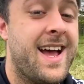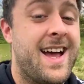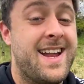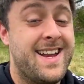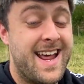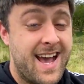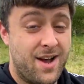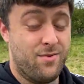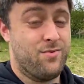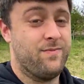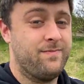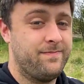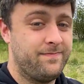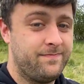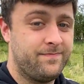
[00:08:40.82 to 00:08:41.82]
Now,
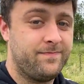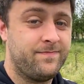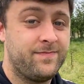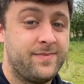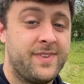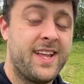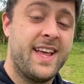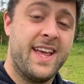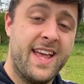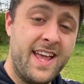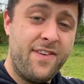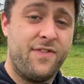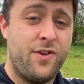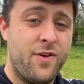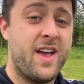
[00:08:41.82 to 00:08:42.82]

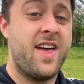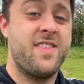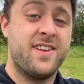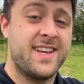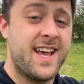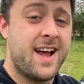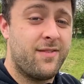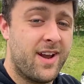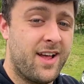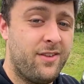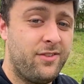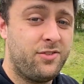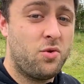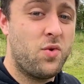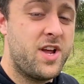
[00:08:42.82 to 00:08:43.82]
if you get the
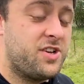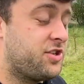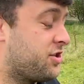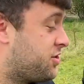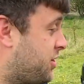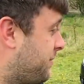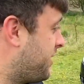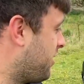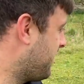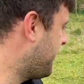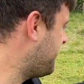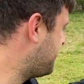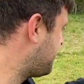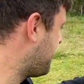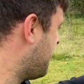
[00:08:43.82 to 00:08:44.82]
DRLs, which to be
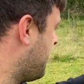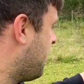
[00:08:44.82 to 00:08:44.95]
honest,